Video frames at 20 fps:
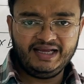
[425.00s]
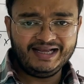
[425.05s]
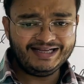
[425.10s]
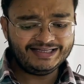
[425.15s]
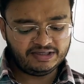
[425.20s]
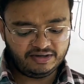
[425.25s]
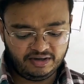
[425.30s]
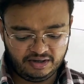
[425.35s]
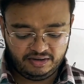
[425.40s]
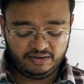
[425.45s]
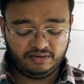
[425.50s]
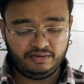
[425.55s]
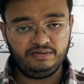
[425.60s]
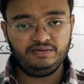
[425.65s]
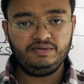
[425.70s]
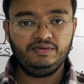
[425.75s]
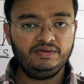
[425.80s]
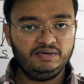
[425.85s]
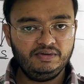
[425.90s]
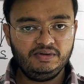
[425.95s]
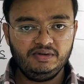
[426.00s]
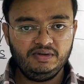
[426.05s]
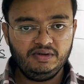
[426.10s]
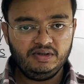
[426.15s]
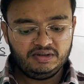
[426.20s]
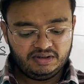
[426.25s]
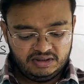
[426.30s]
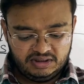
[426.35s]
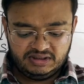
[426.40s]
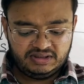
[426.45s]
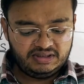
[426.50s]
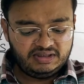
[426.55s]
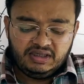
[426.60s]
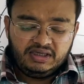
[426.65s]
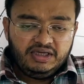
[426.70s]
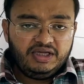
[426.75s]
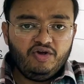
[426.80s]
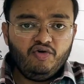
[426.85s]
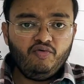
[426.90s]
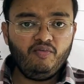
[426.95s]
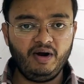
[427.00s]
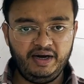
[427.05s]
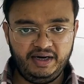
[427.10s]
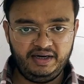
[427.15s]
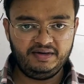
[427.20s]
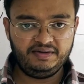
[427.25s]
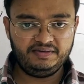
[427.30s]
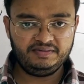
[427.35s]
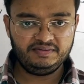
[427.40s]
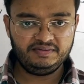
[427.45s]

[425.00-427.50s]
yes or no? This is a cuboid.